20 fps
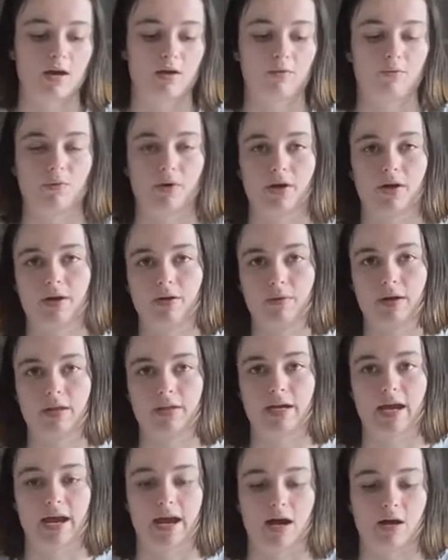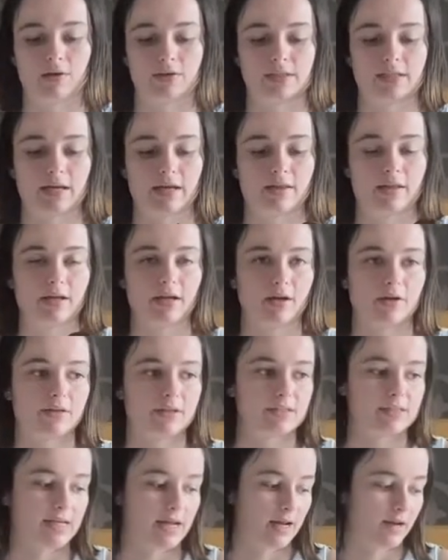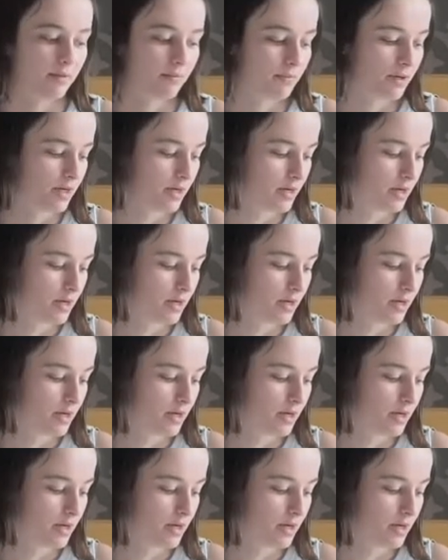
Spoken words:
wearing around the house, and they're the same